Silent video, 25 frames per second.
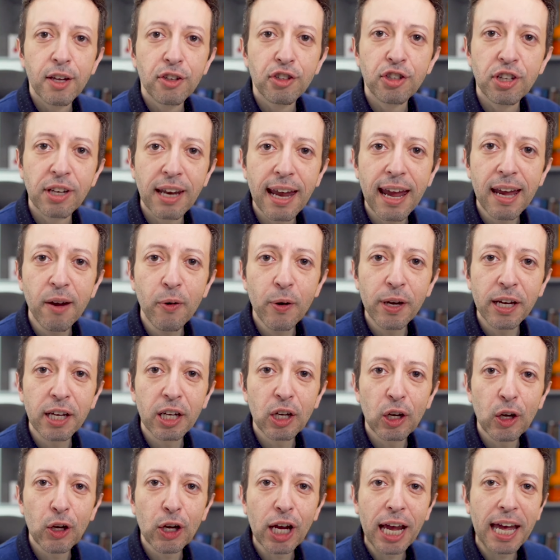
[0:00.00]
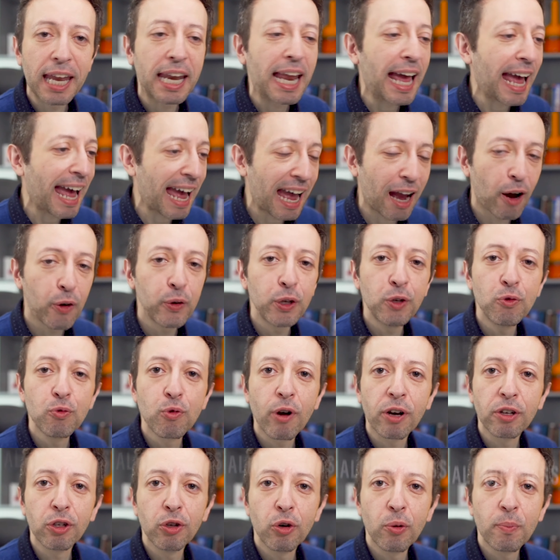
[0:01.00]
Today we're going to look at how you
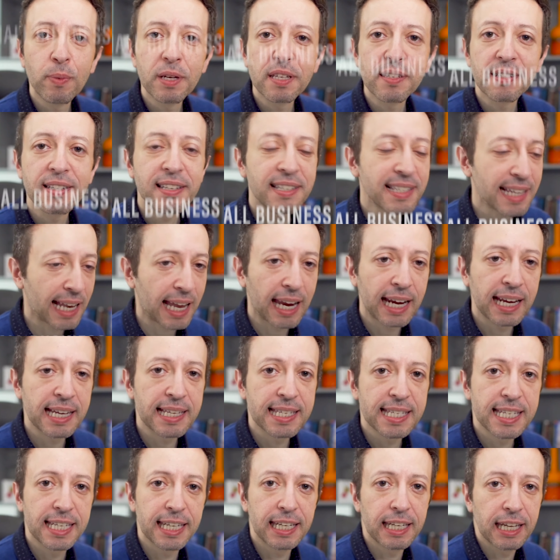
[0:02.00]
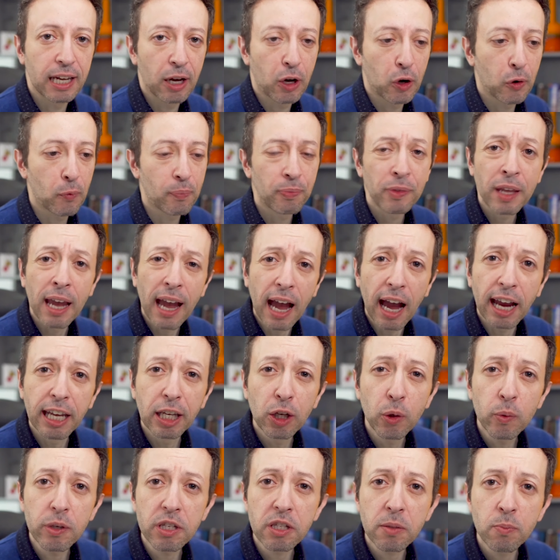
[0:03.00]
run your business like a C E O. Are
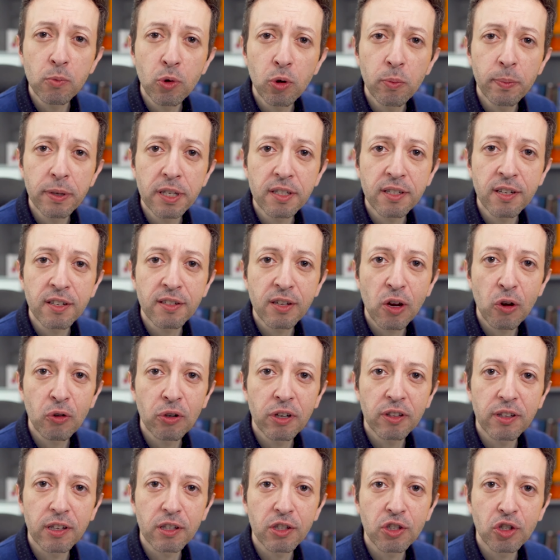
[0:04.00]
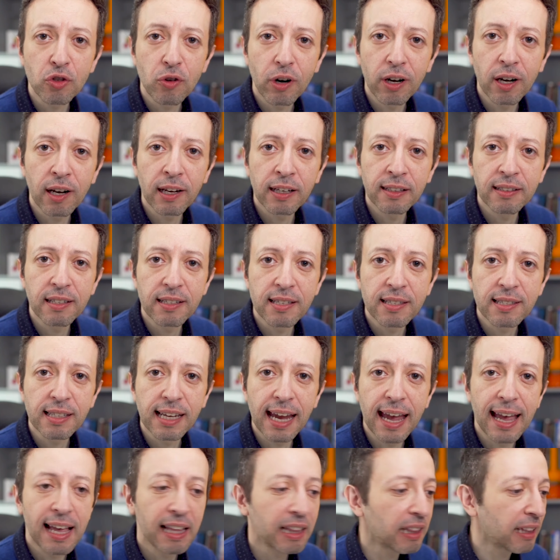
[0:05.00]
you a small business owner that's struggling to
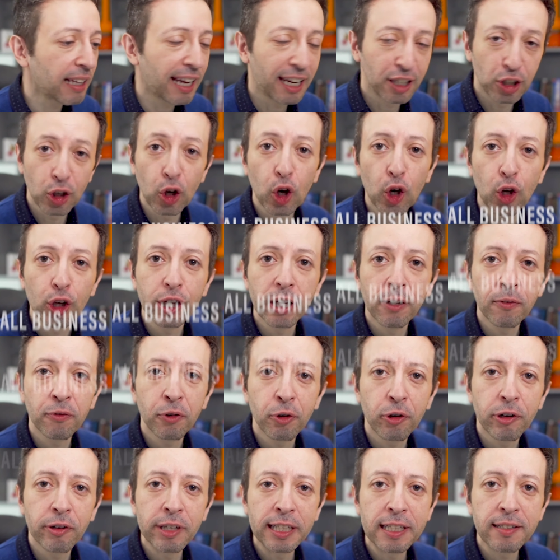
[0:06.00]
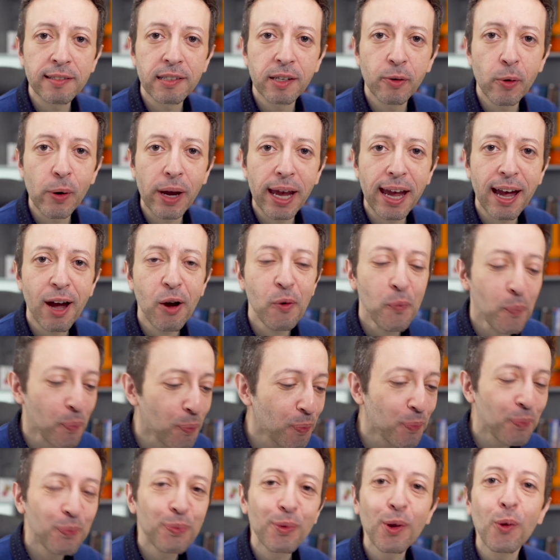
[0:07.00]
scale and you're looking for an easy way out?
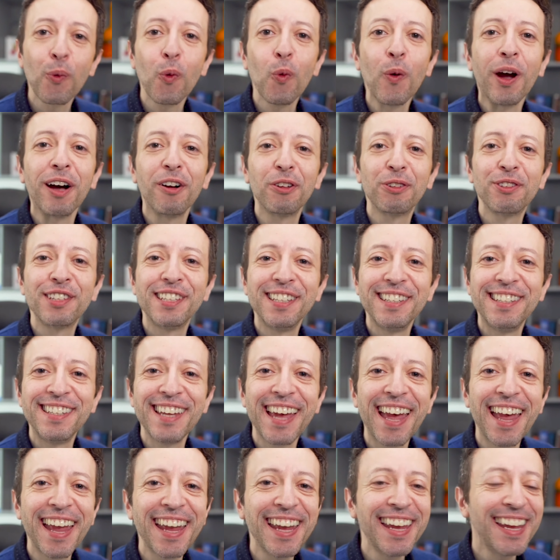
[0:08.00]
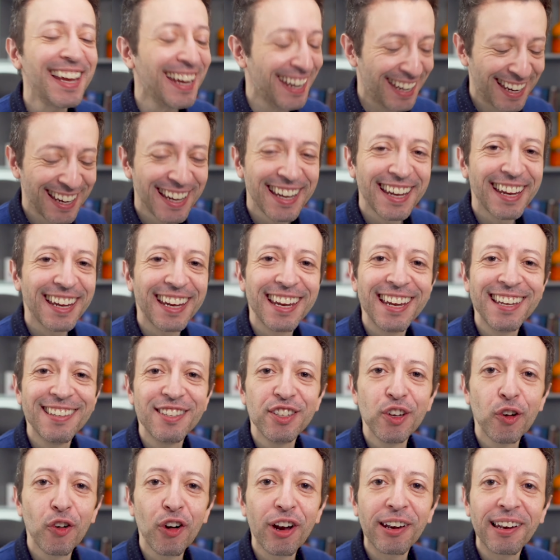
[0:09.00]
Well, today
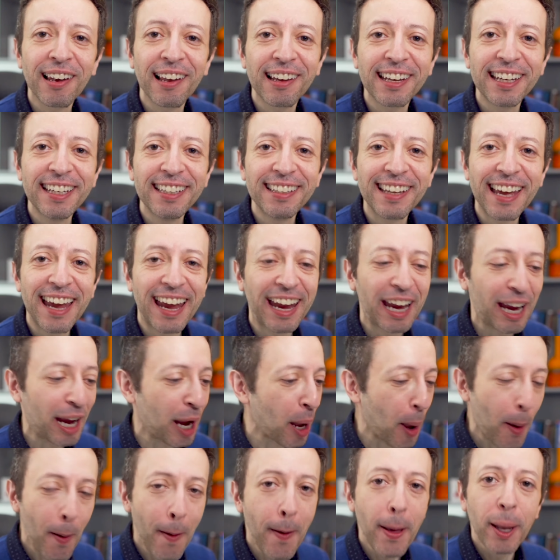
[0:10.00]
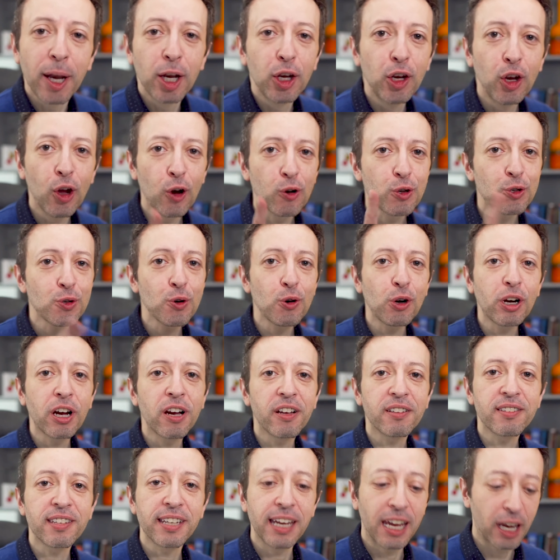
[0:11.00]
is your unlucky day. No
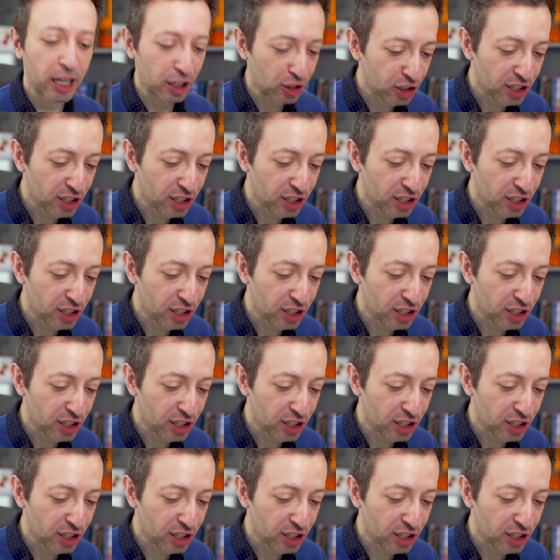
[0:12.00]
shortcuts here.